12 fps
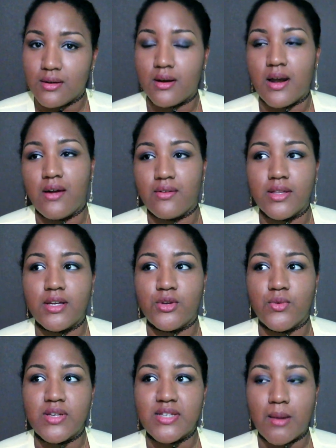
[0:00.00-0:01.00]
Or not really
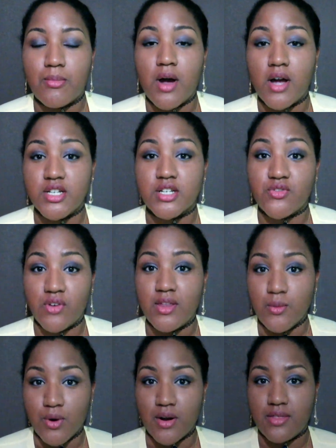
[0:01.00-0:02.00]
due, is that project
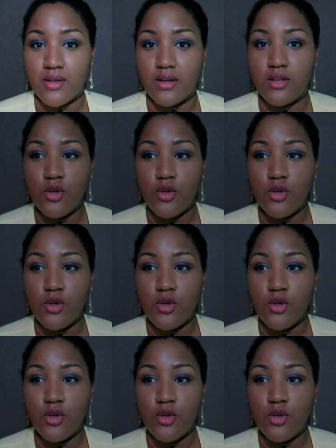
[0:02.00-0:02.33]
really worth it?